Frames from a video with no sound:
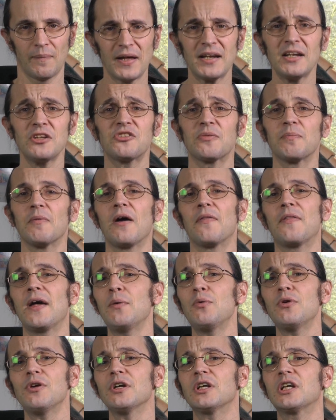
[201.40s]
That is,
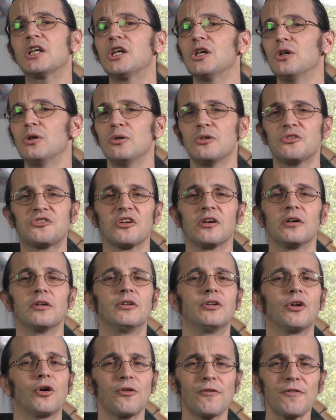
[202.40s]
they were
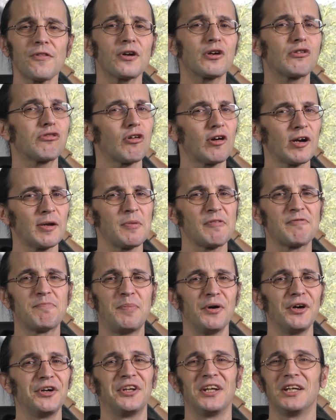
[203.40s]
accused not of the crime
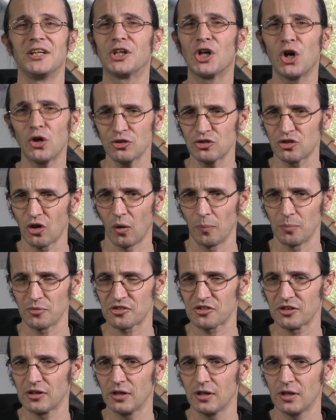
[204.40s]
of burning
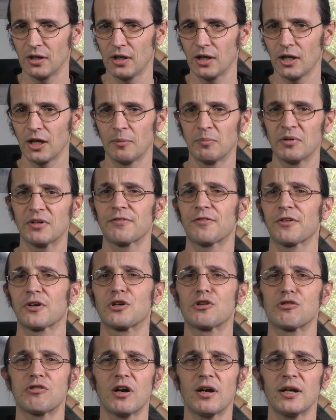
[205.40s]
condoms, but of
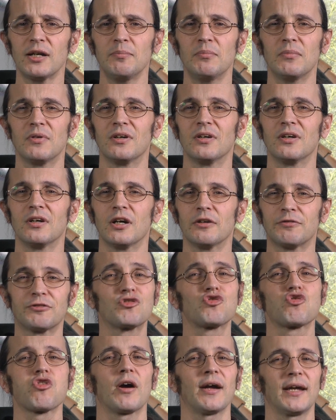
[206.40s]
the crime
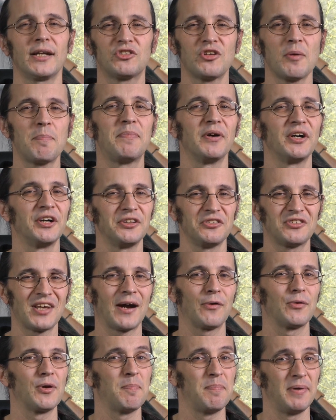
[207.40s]
of trying to burn
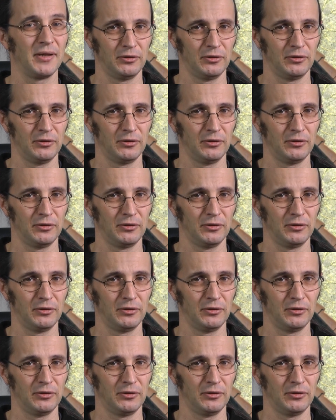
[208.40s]
down a